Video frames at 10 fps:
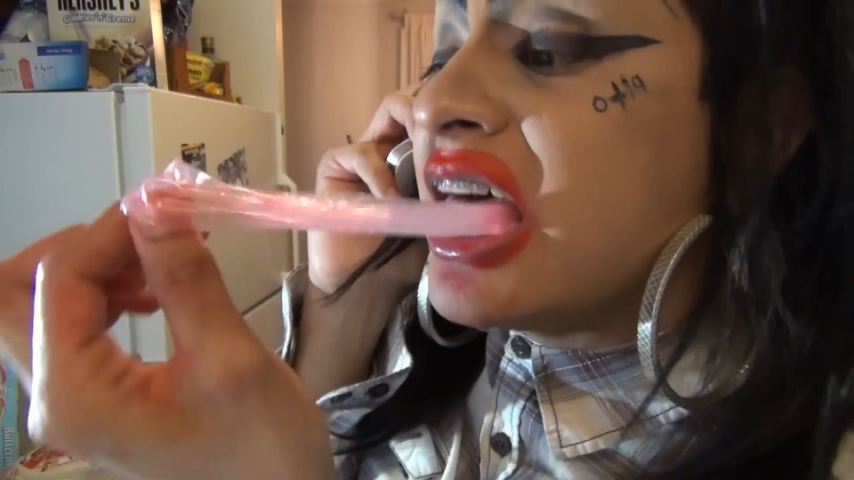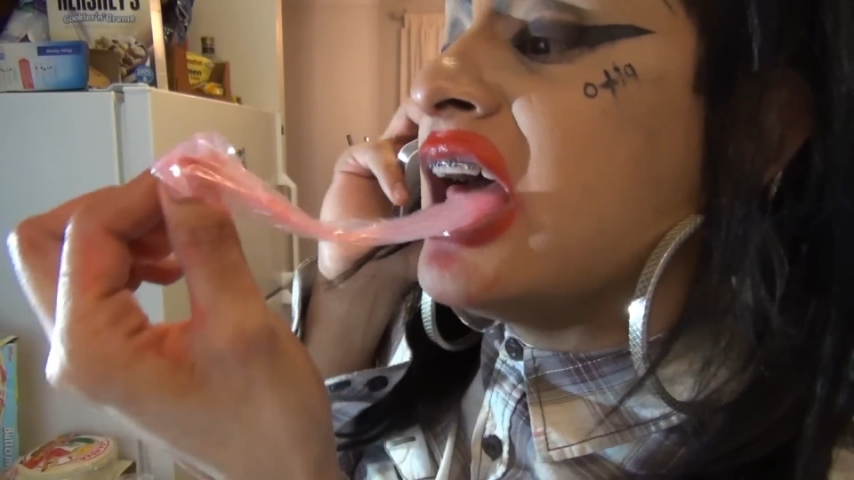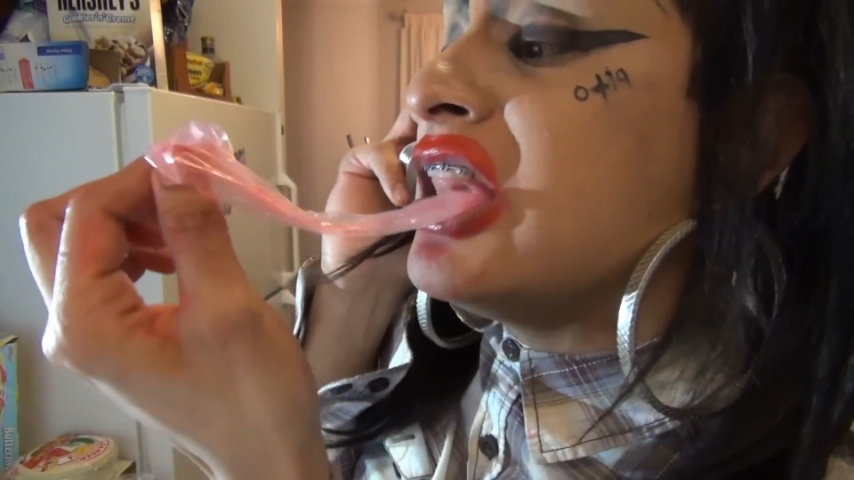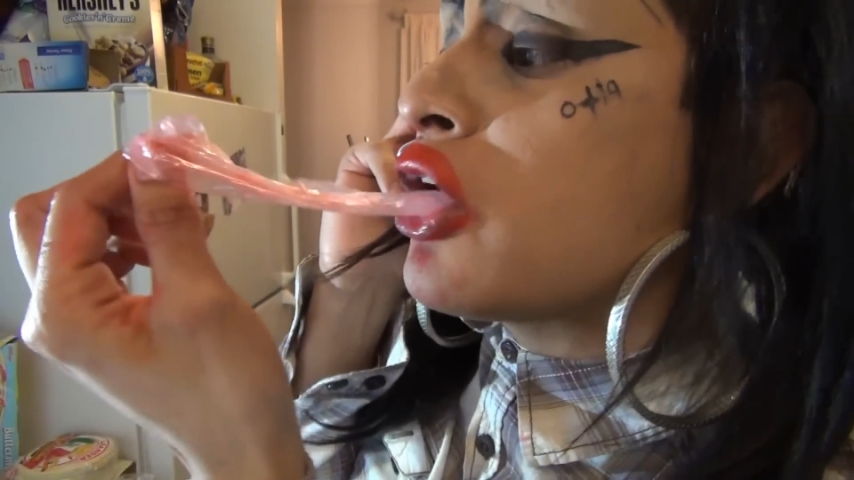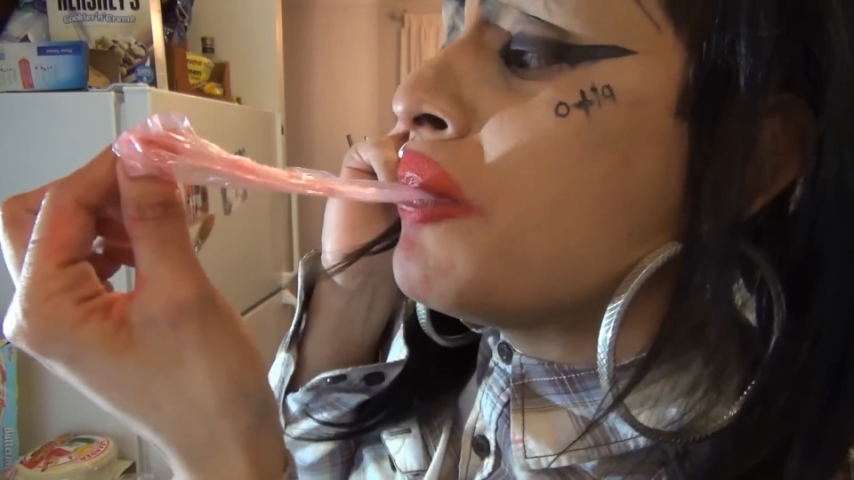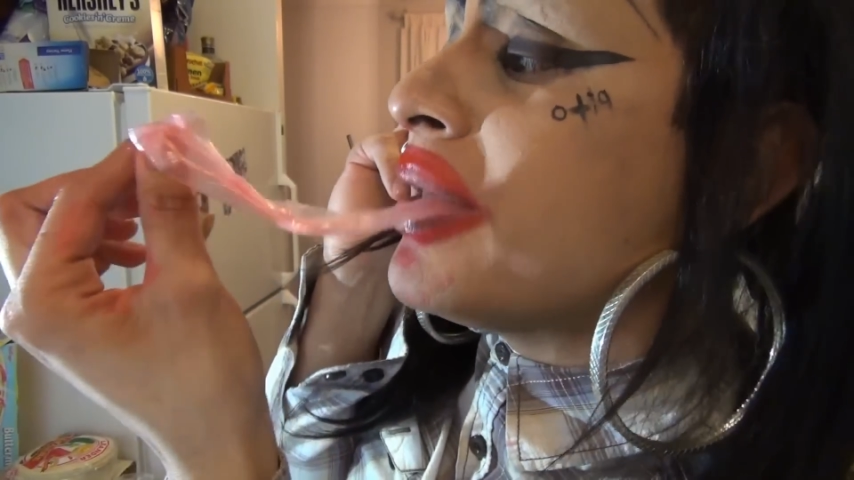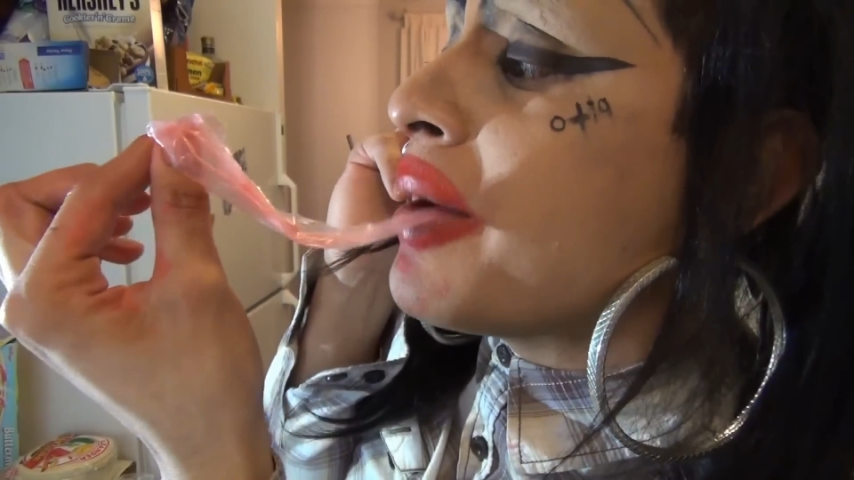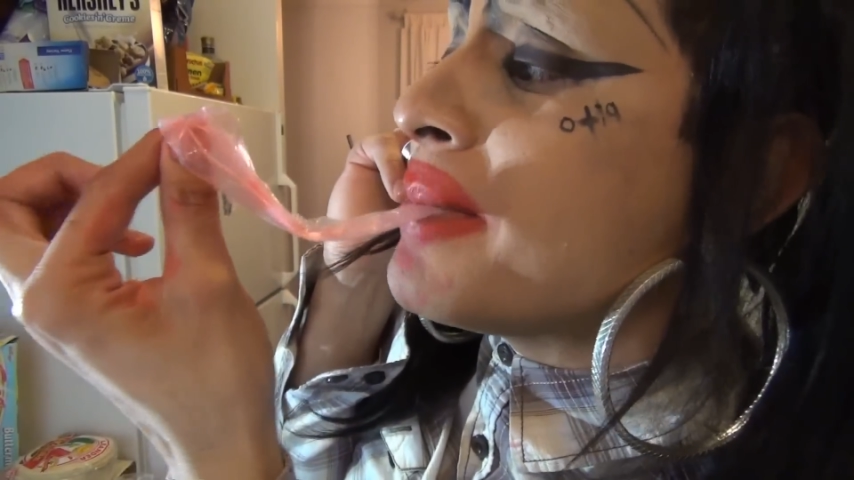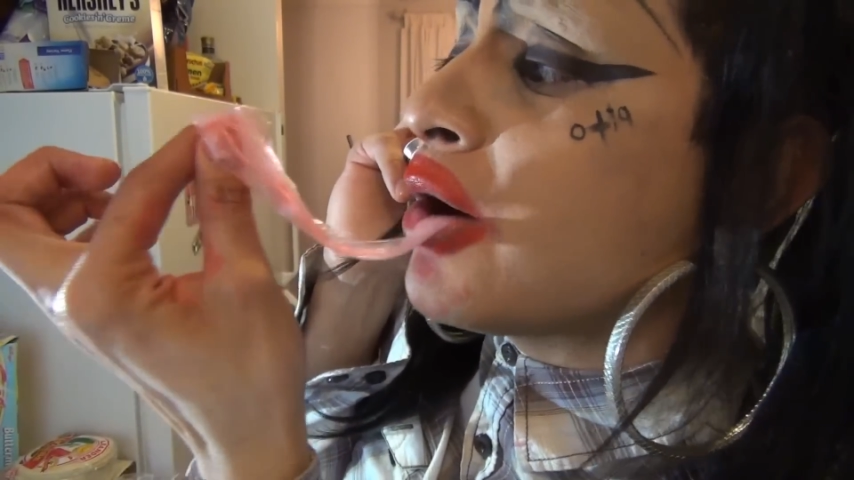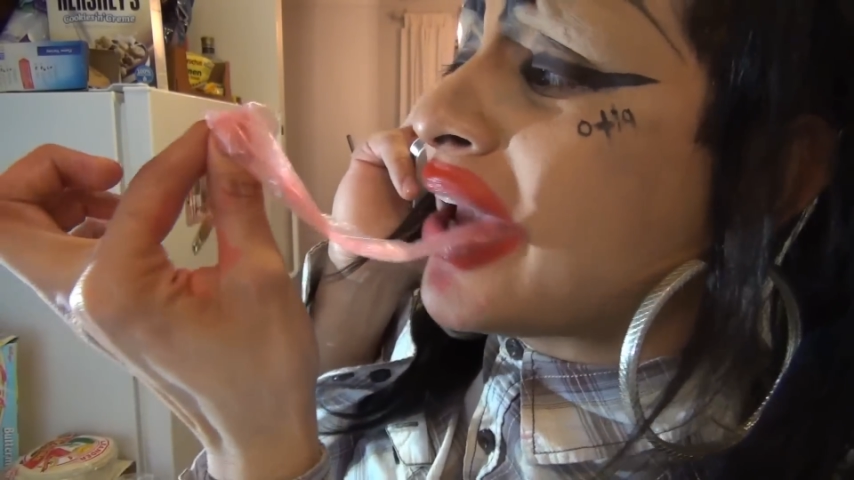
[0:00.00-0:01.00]
a little bit
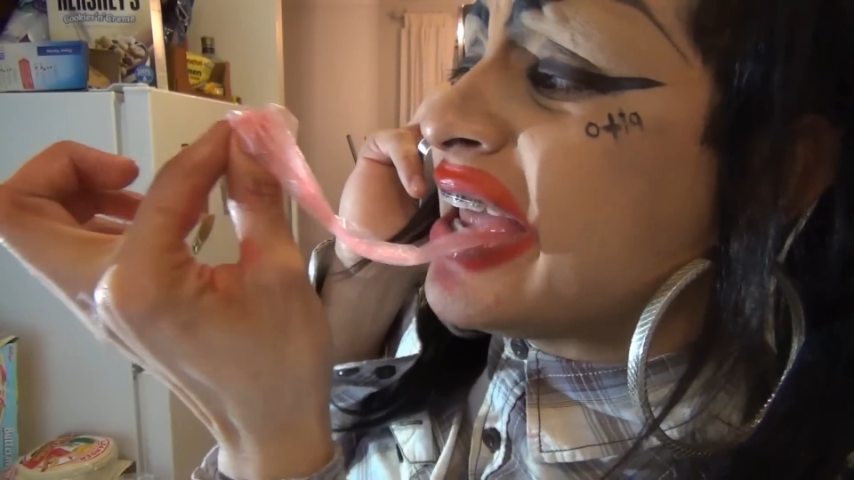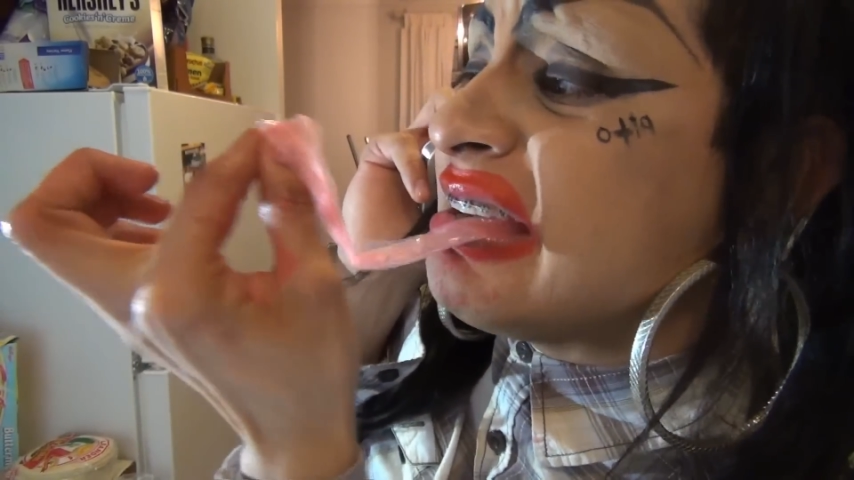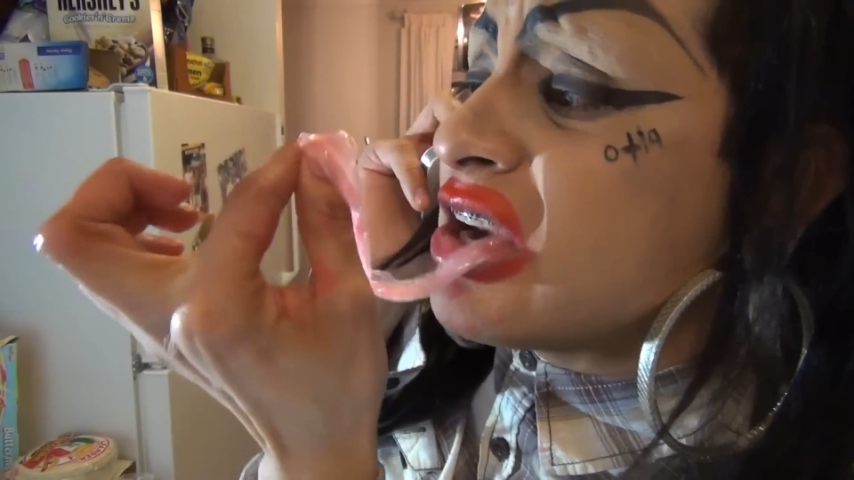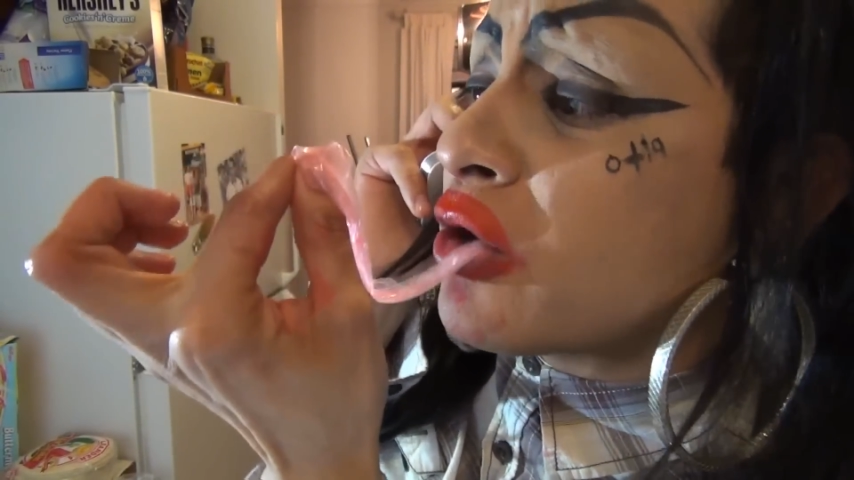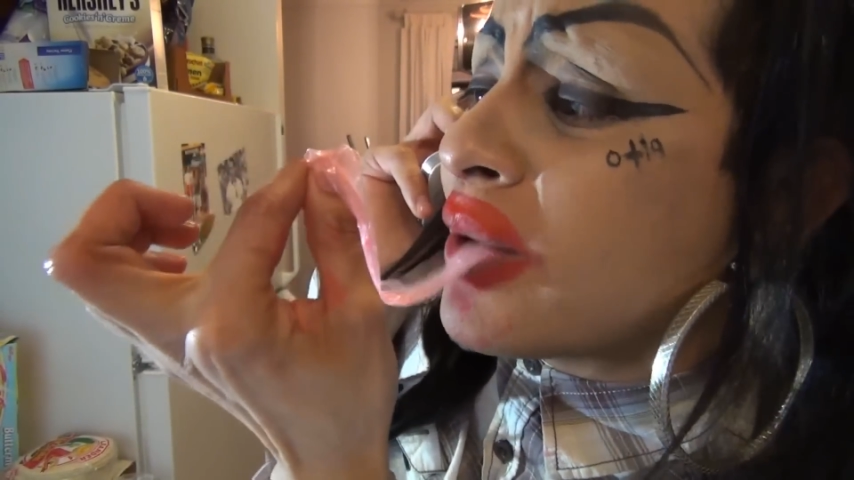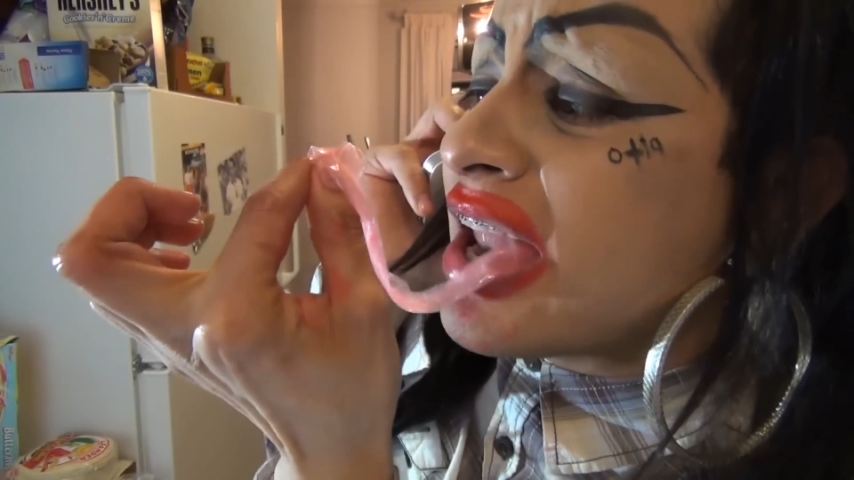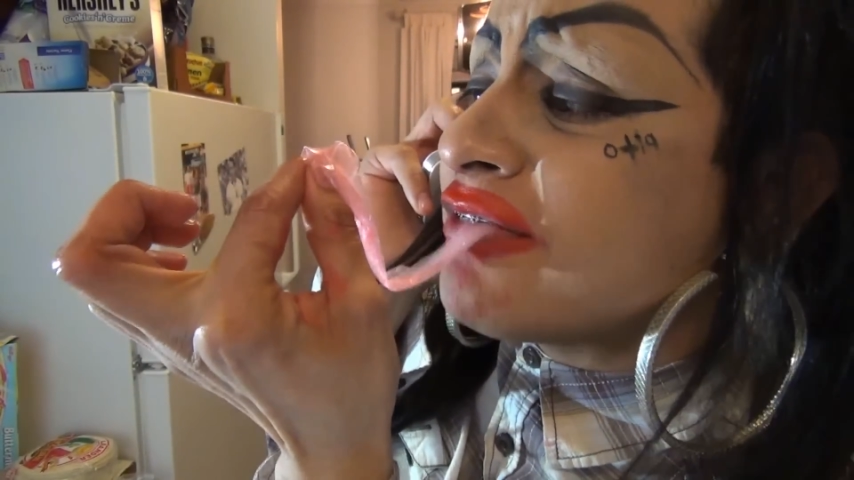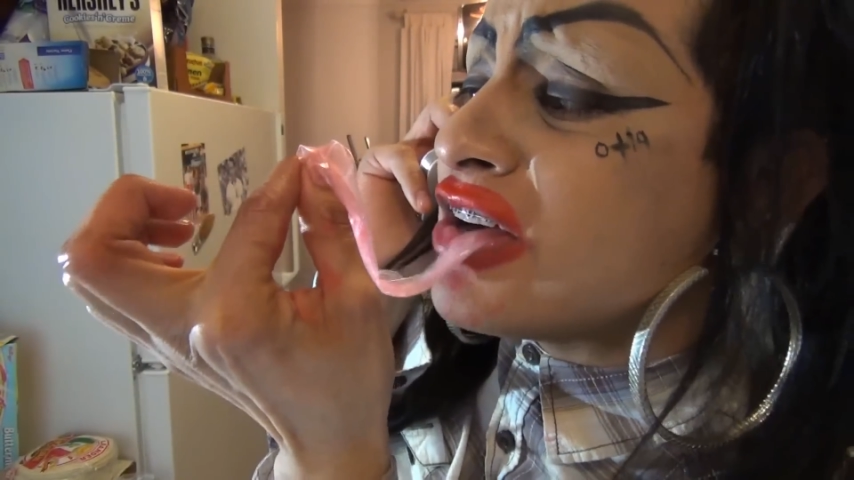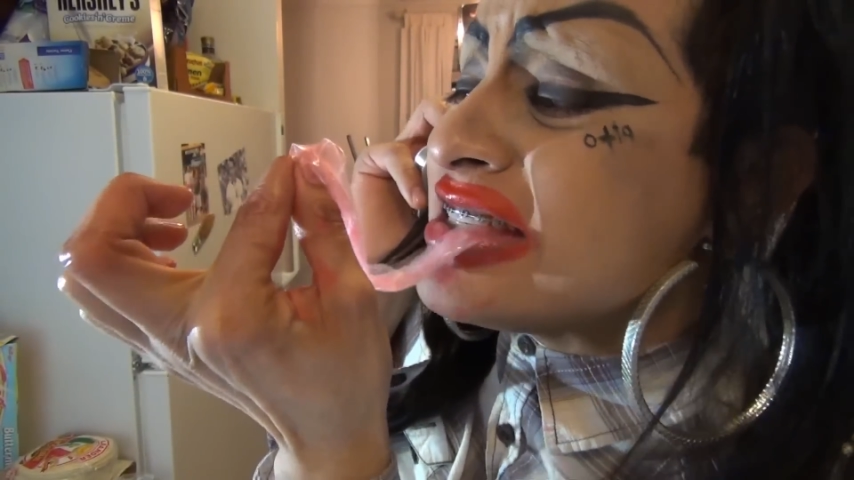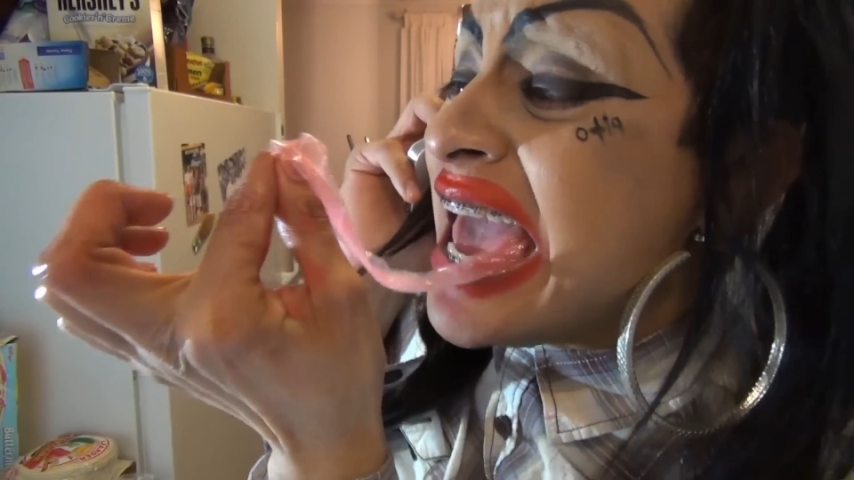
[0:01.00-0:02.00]
of milk in it or
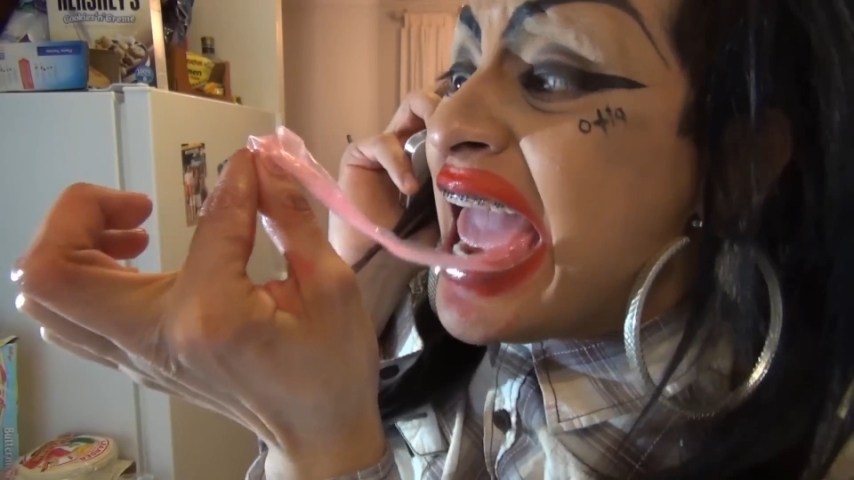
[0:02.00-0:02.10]
whatever, and